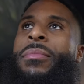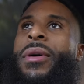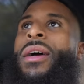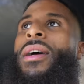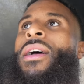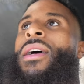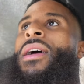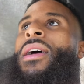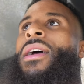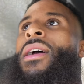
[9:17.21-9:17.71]

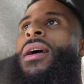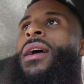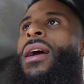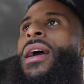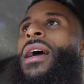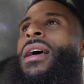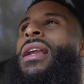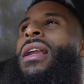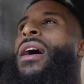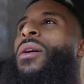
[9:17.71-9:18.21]
But
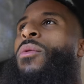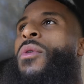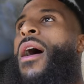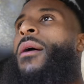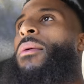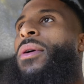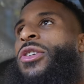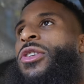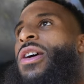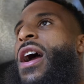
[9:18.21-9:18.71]
nothing
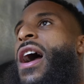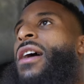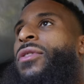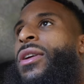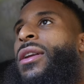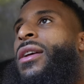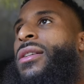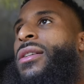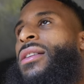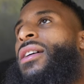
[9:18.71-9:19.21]
wrong with
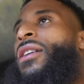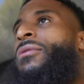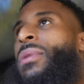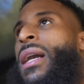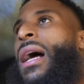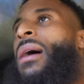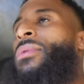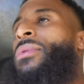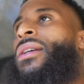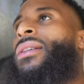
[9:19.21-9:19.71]
traveling and stuff,
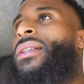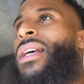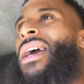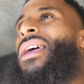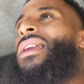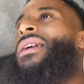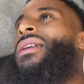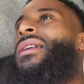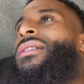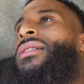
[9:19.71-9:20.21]
but I'm just
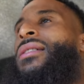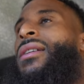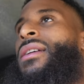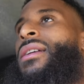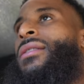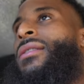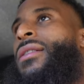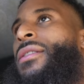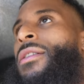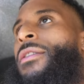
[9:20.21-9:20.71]
saying in the
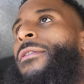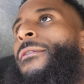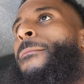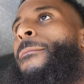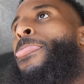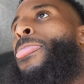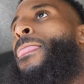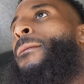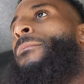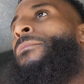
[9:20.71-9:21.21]
sense of
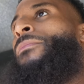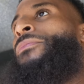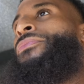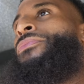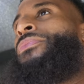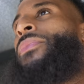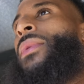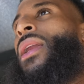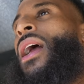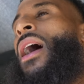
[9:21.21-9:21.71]

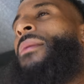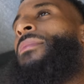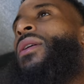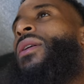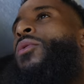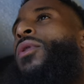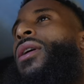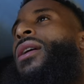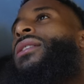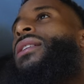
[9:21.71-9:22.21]
I
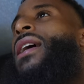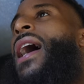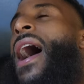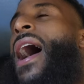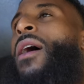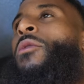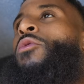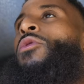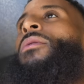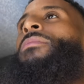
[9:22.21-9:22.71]
mean, where does
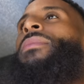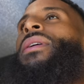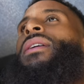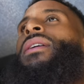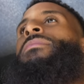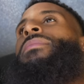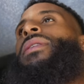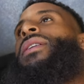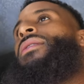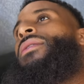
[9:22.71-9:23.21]
God want me
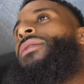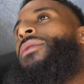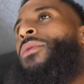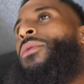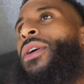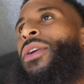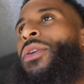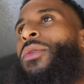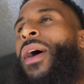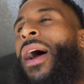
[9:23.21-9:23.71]
to be?
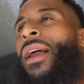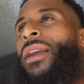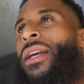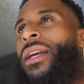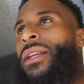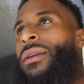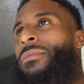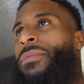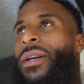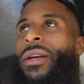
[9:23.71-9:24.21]
Where do I
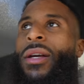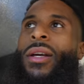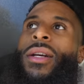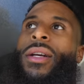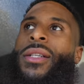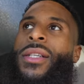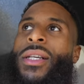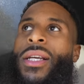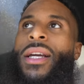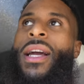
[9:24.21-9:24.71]
need to be?
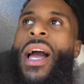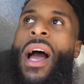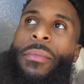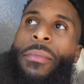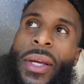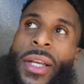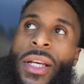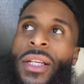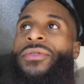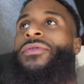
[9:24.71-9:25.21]
Because he got
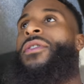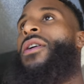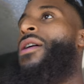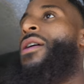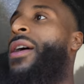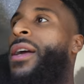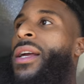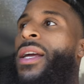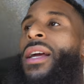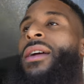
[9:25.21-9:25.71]
me this
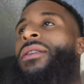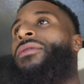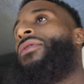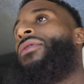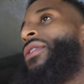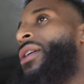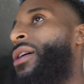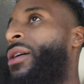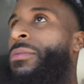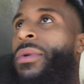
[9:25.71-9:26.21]
far. He ain't
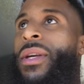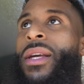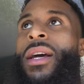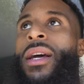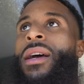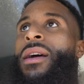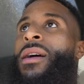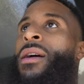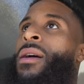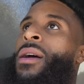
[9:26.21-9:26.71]
failed me
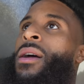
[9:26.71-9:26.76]
yet.